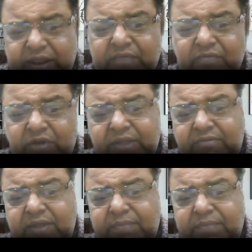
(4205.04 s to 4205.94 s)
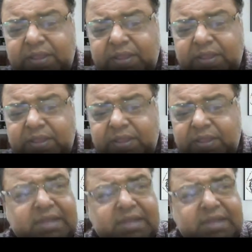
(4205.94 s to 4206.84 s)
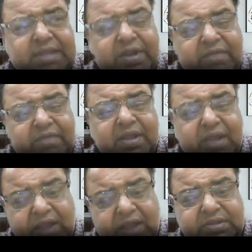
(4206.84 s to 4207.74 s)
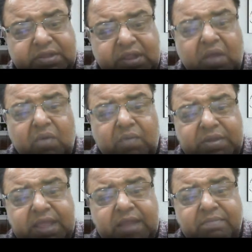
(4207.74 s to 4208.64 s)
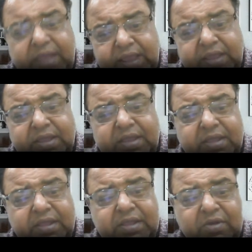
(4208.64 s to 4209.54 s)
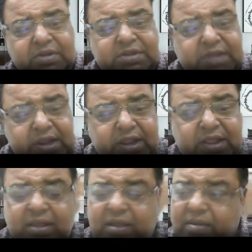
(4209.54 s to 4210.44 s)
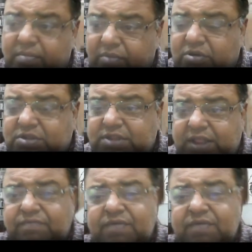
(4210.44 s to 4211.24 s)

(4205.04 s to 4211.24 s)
for developing self-driven cars, which can make your journey more safe